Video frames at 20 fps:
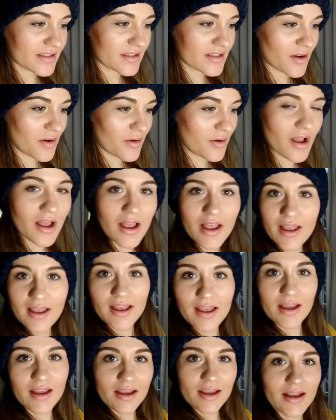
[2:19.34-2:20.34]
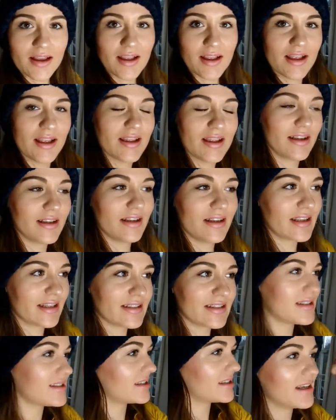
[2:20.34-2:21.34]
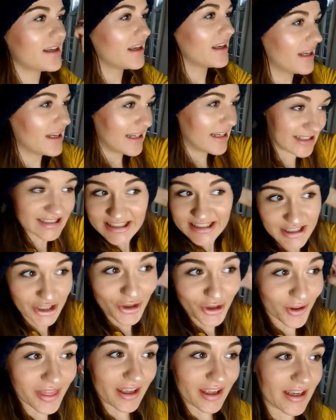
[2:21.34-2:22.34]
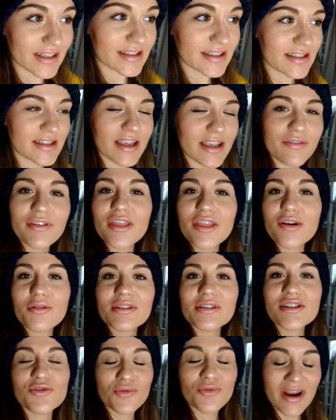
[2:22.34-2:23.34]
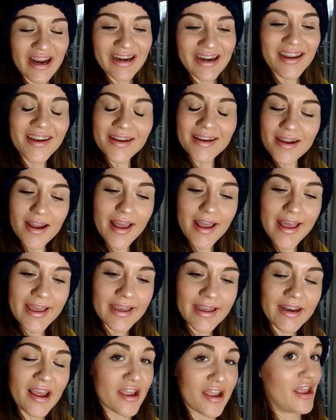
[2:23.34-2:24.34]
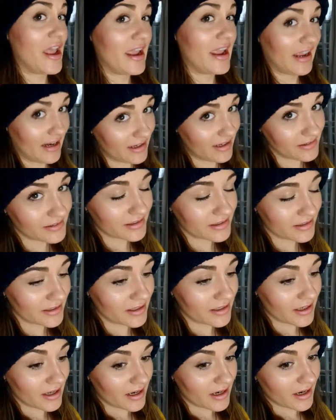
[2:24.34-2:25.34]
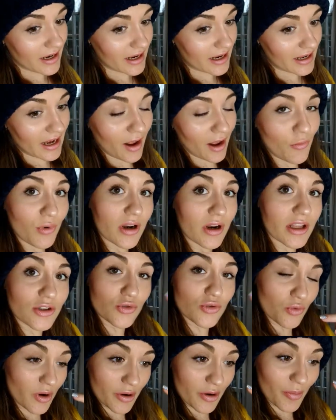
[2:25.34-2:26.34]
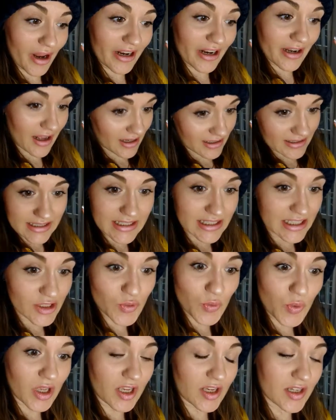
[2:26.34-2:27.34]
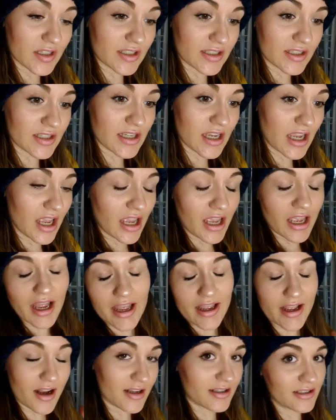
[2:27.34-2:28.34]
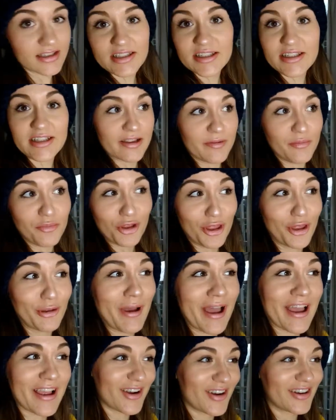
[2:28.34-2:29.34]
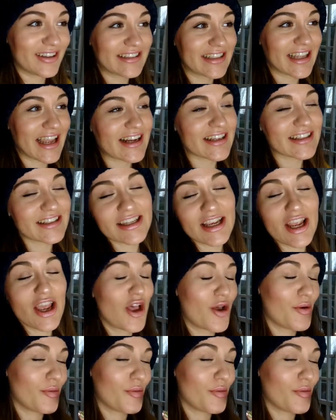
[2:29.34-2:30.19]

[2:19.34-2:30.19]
So let's do this, even though it's raining and I hate it and I wanted to wear my glasses because I can't sleep with my contacts,